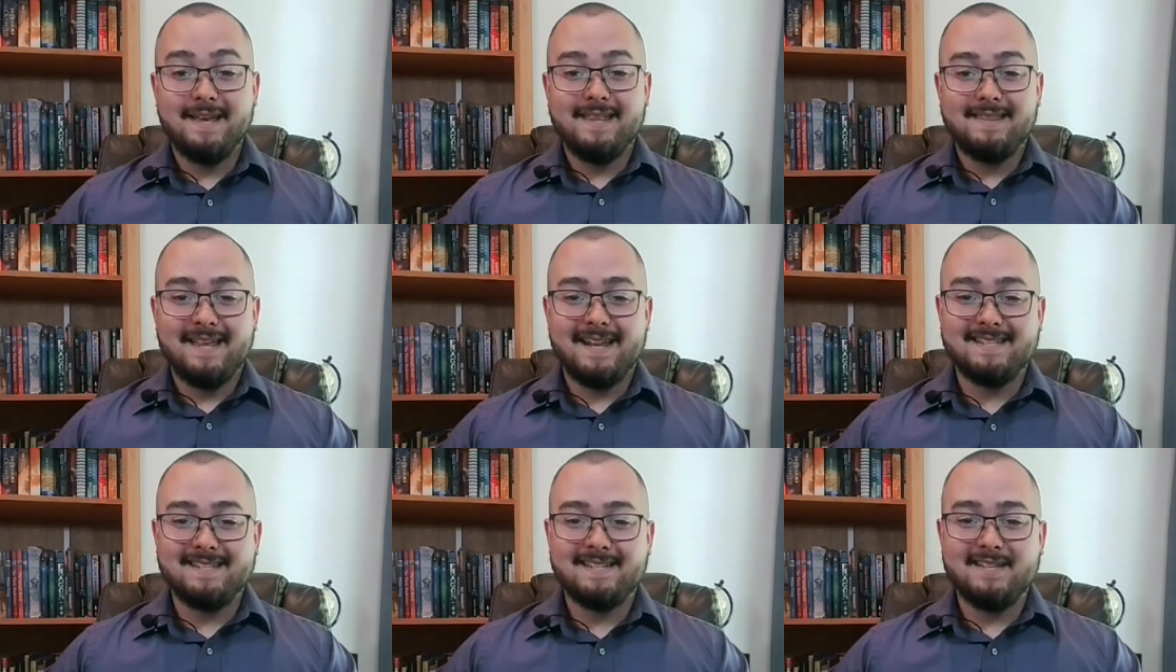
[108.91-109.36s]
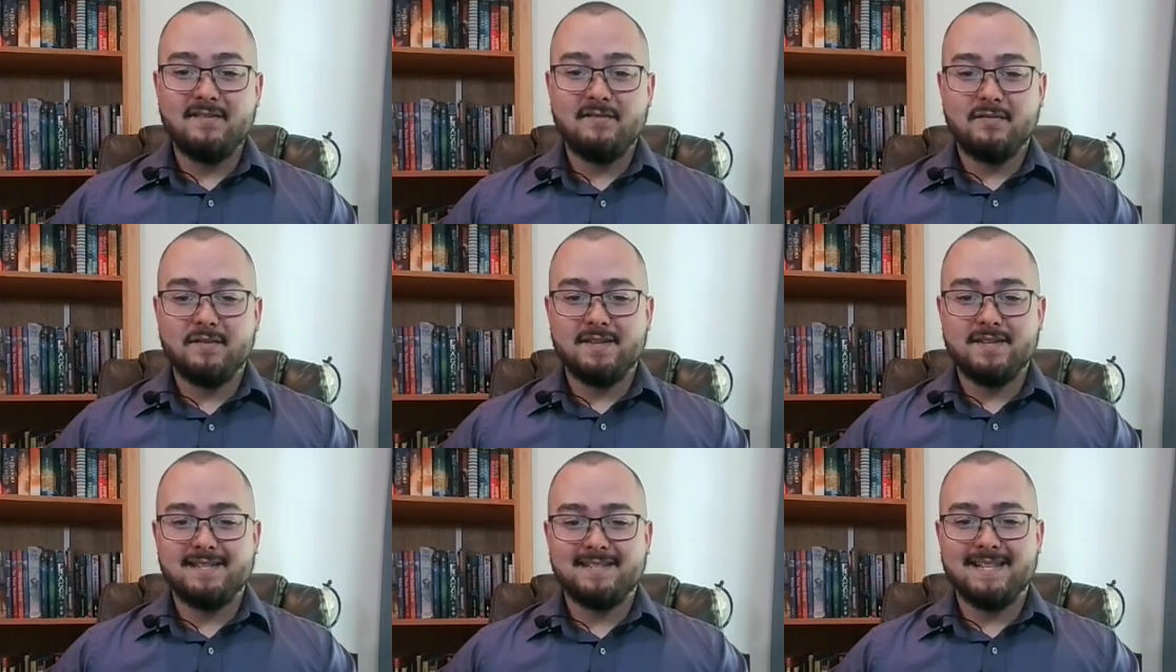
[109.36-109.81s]
that is it
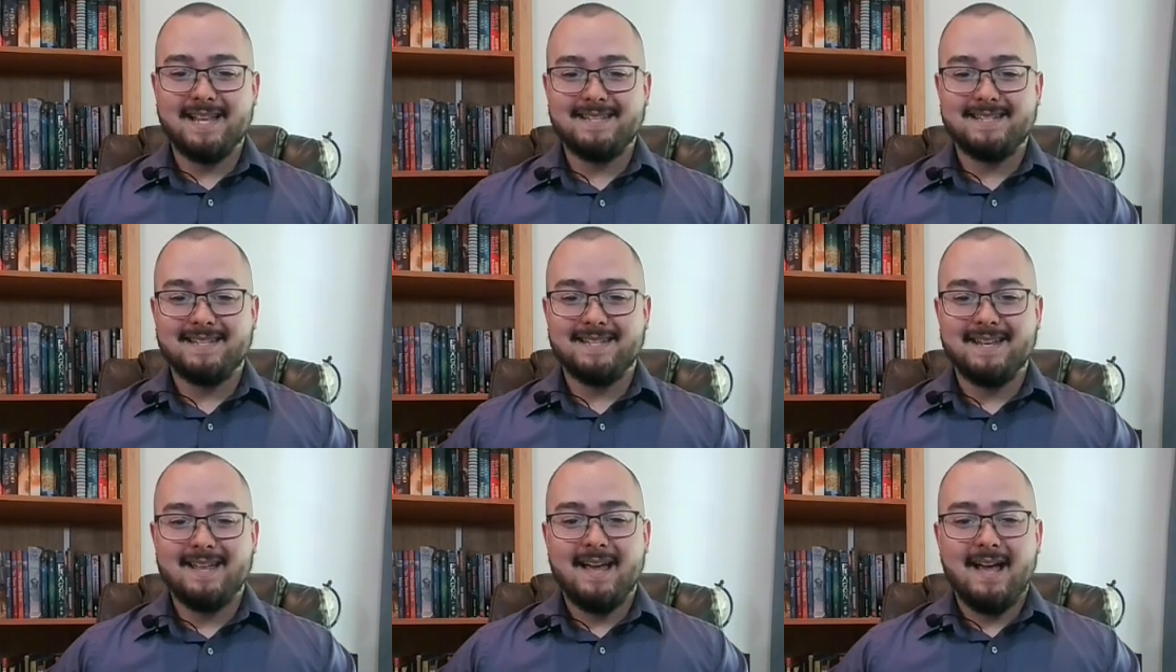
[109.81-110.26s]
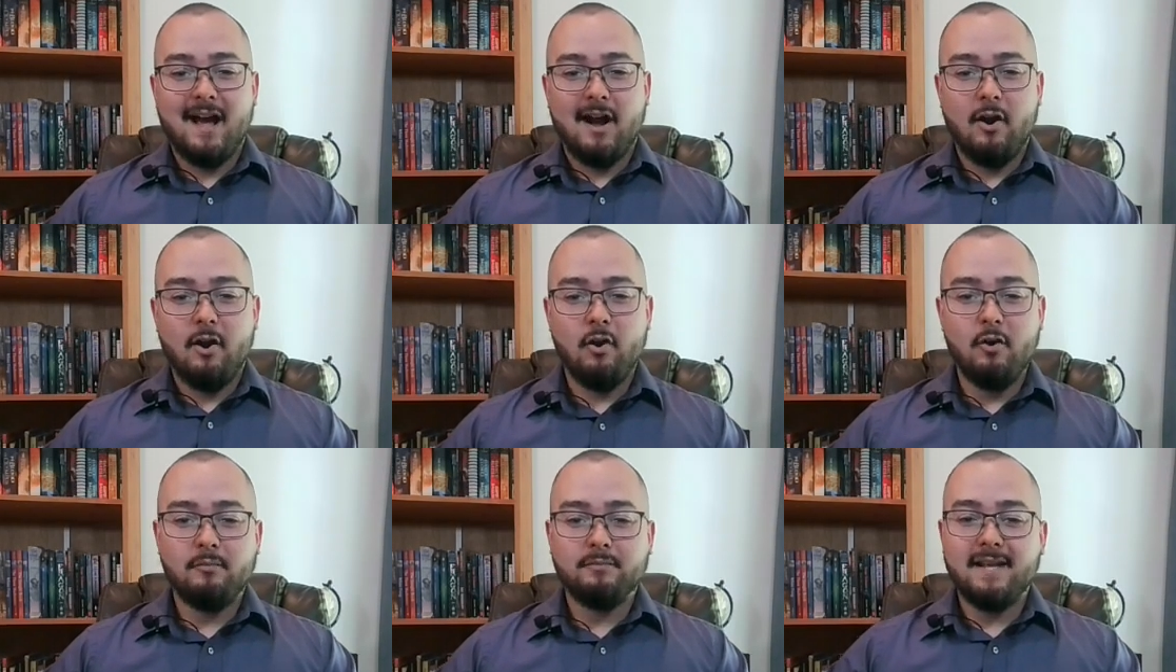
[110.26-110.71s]
for this lesson. I
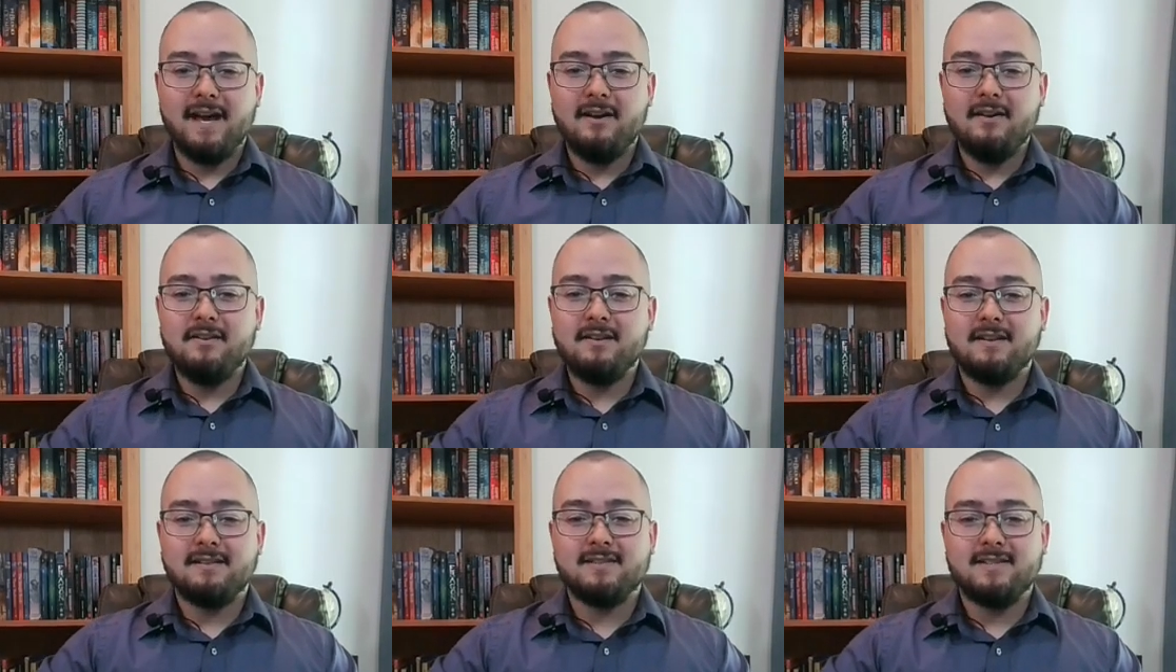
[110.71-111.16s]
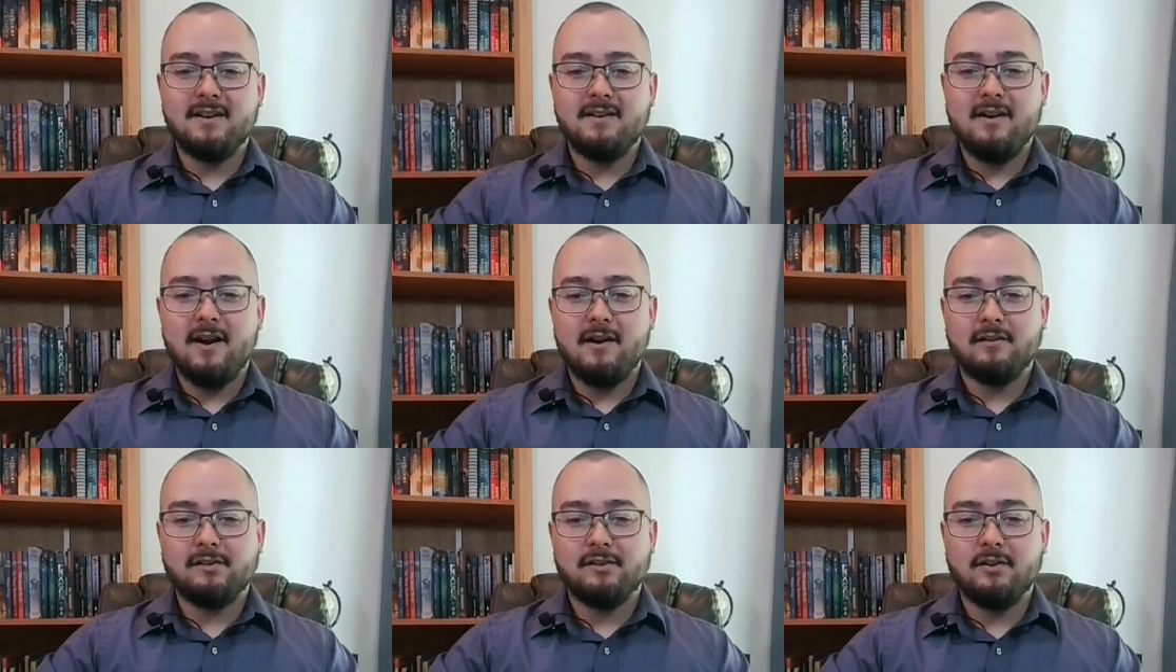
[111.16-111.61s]
hope now you can tell
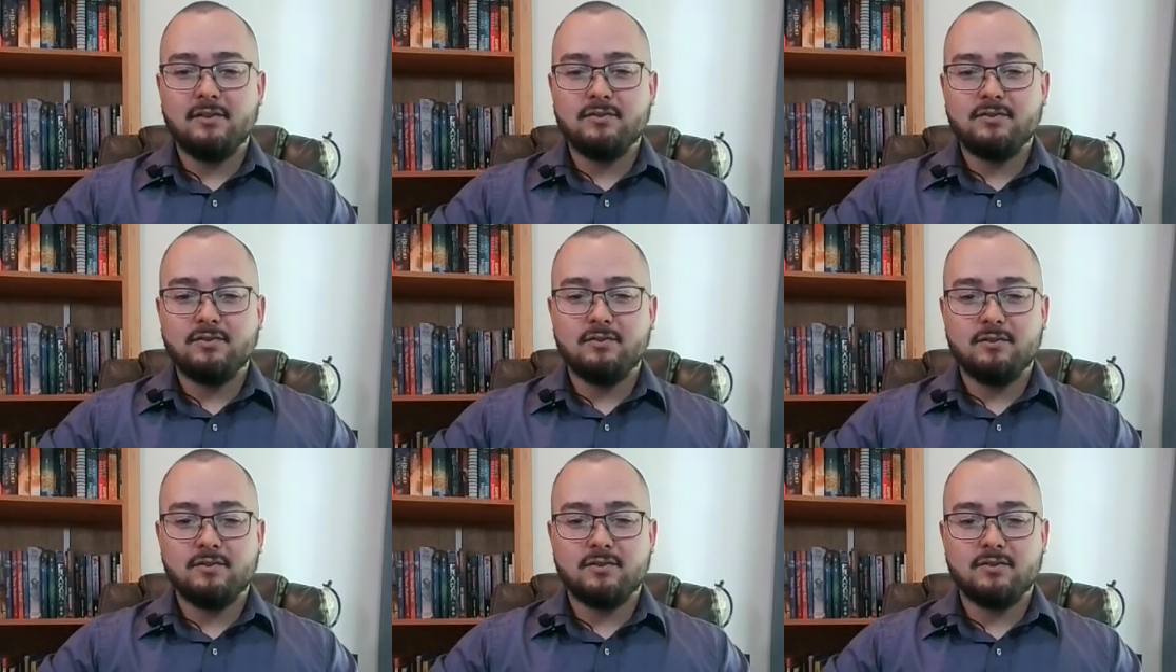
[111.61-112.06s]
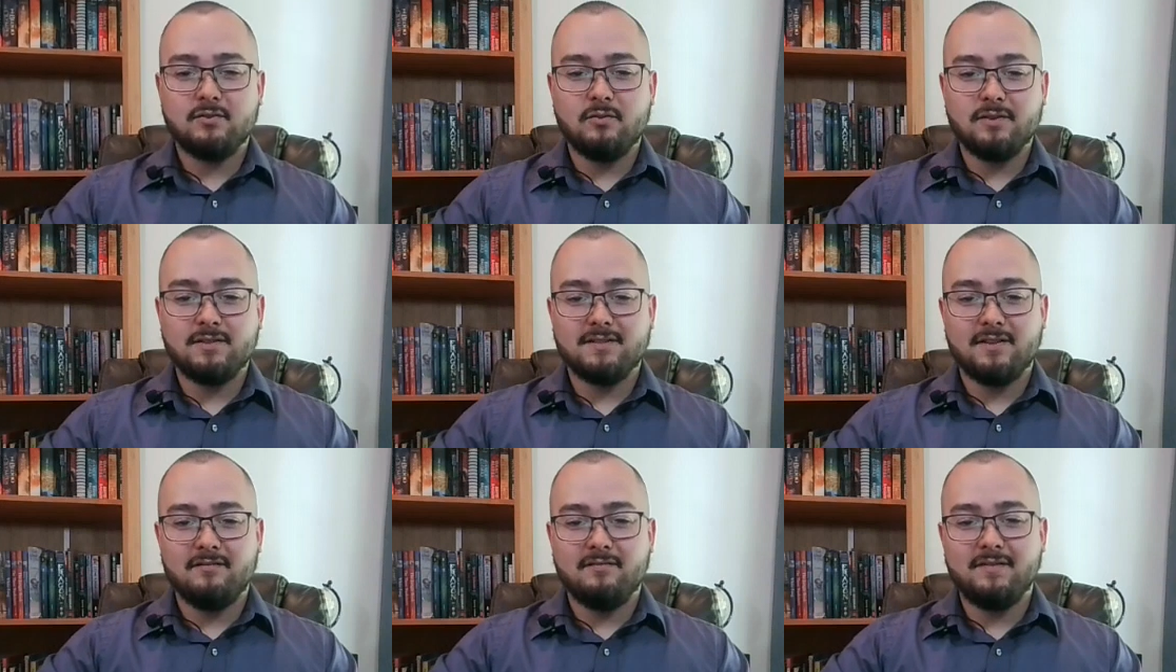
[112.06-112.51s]
how close to the
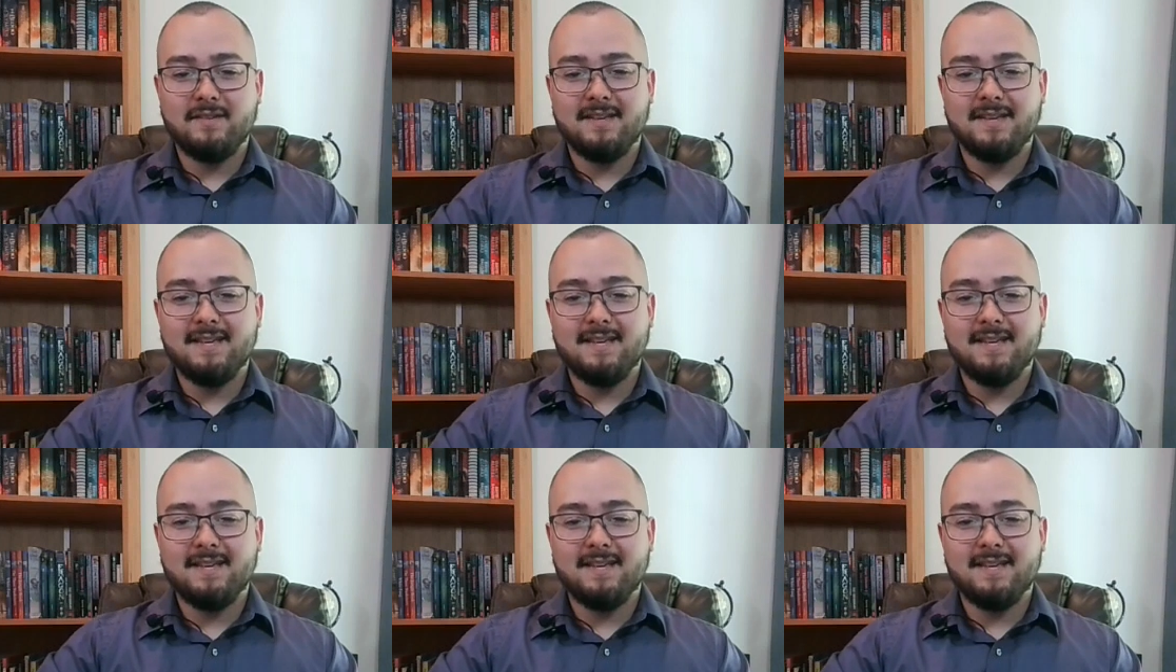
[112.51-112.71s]
source something